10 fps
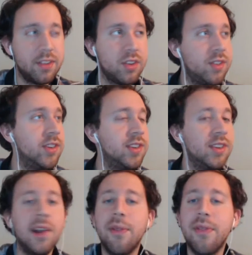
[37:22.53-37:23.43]
Just
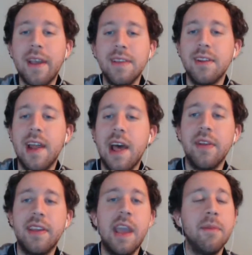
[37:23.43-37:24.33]
little things in how the
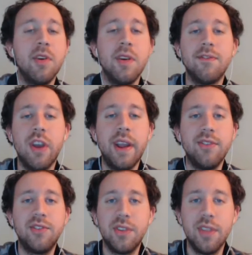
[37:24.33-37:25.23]
game could have
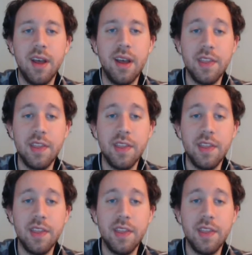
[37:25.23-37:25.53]
changed this